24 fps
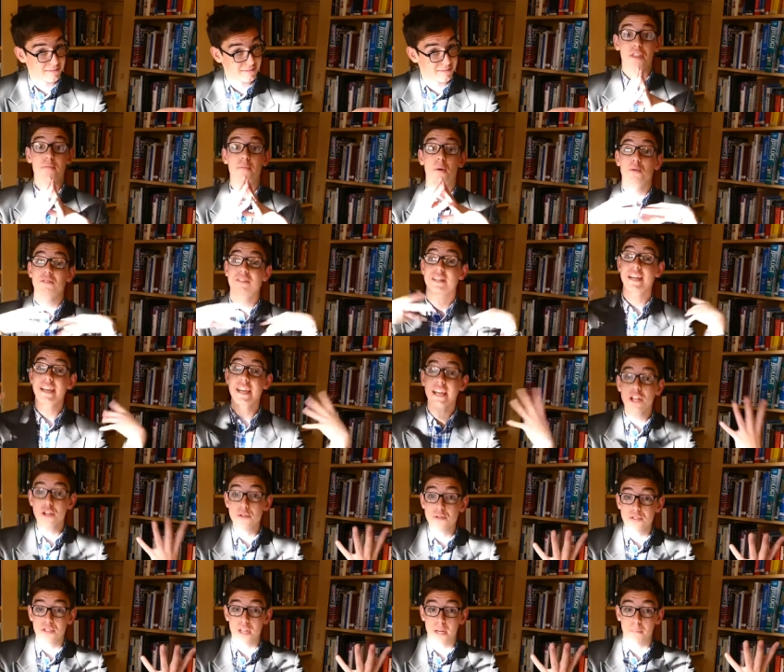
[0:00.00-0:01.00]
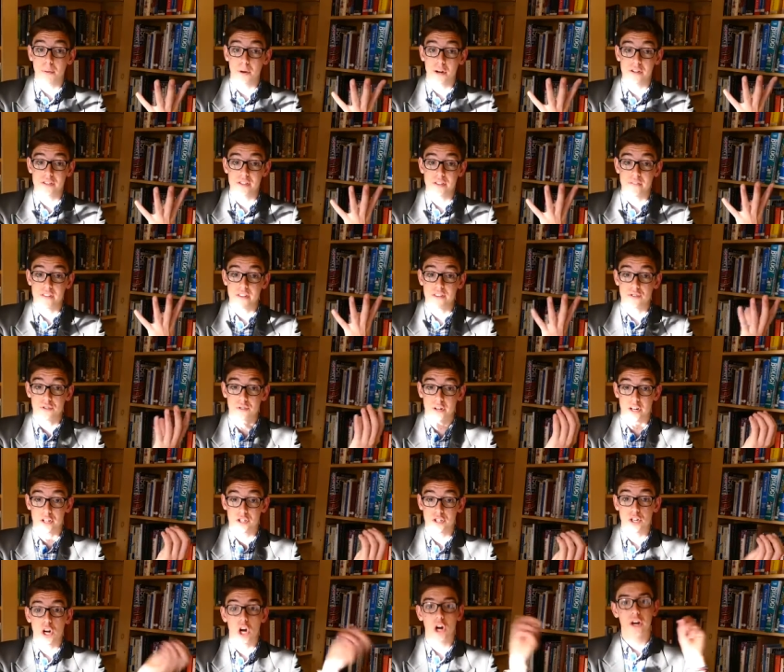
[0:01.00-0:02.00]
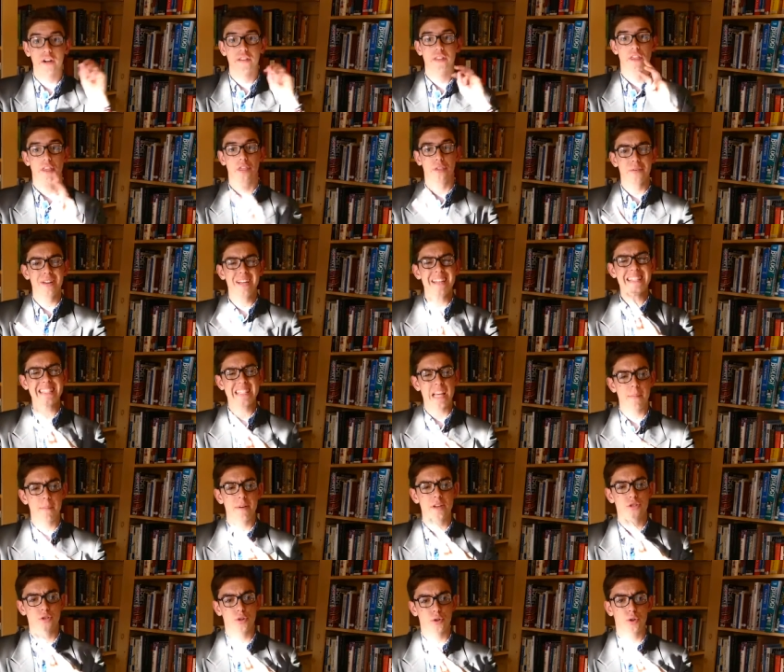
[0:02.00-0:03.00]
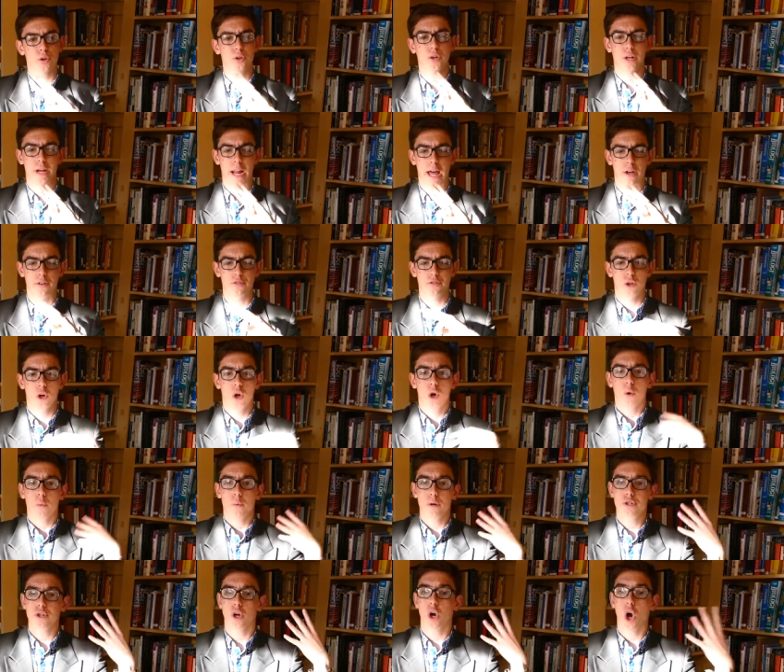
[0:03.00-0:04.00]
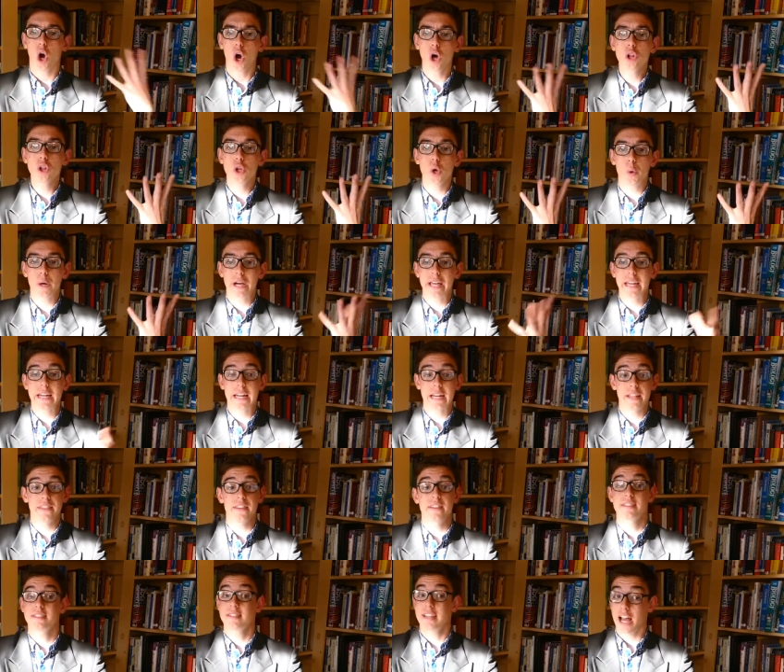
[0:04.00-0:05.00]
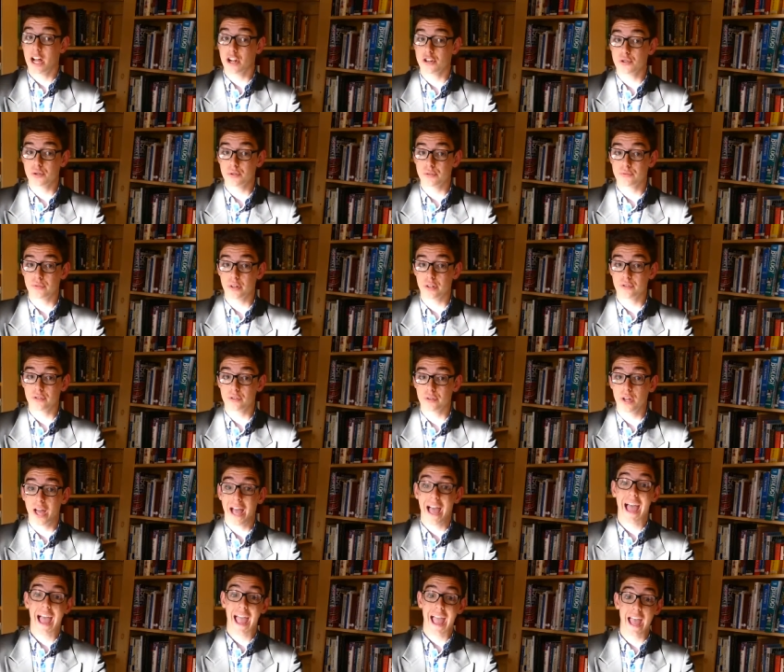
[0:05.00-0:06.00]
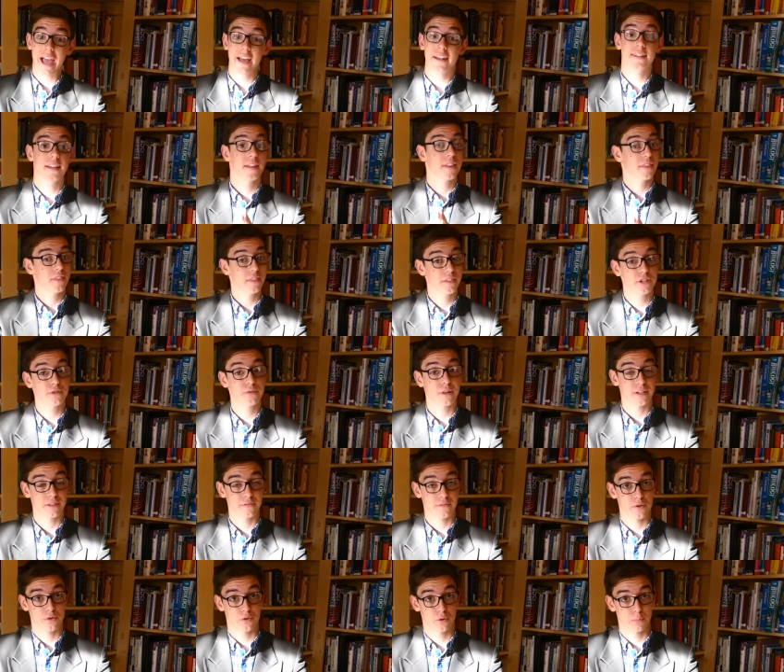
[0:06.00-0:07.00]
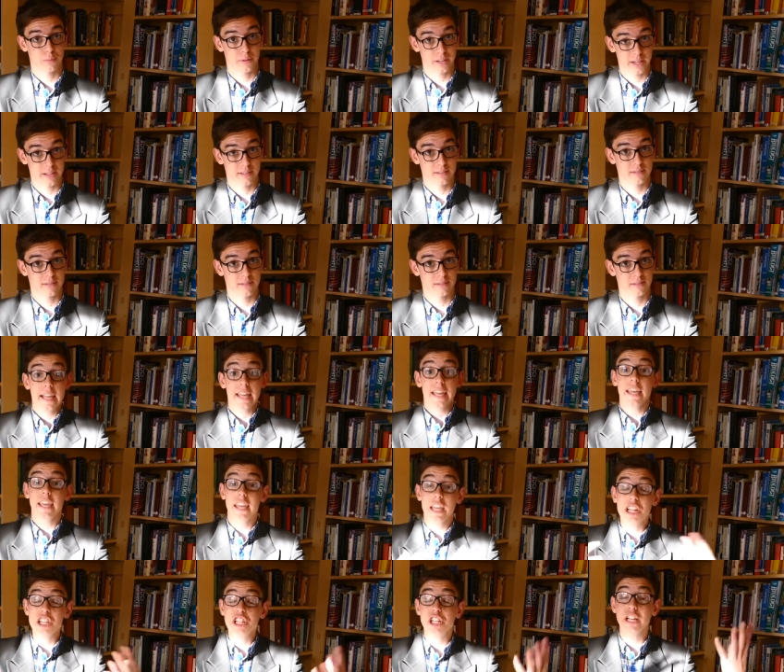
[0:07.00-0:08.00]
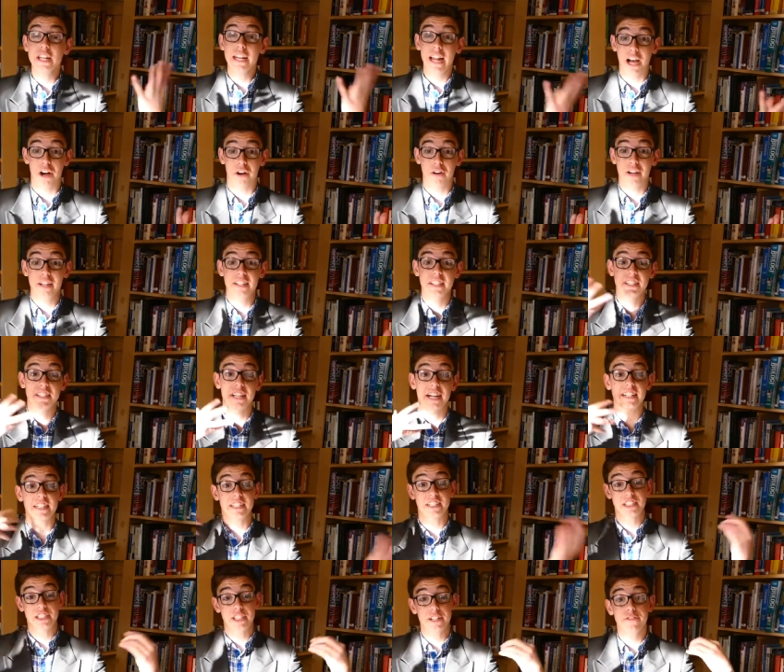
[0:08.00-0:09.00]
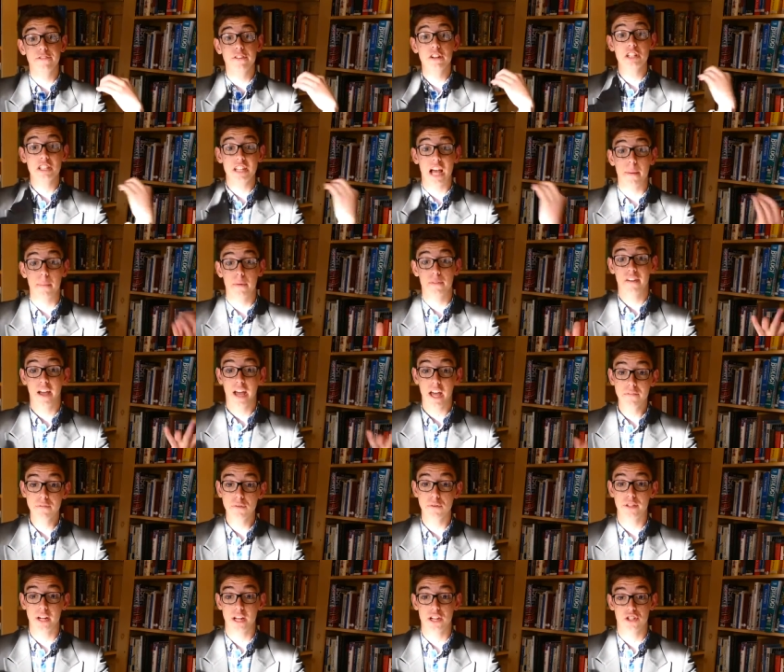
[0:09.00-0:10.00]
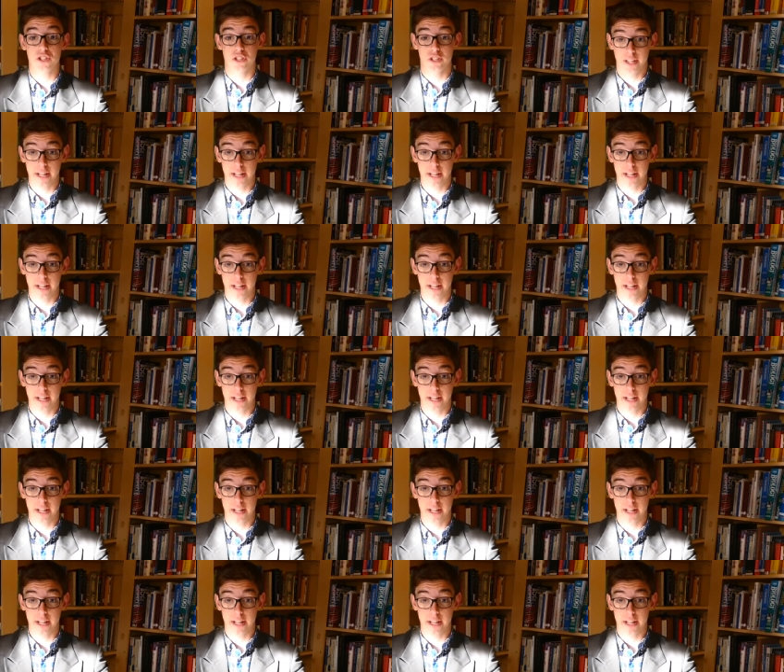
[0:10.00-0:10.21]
The most interesting parts of this structure are in the 3 semicircle canals, which are all located in the sagittal frontal and the transversal planes. Each canal can detect a different type of head rotation,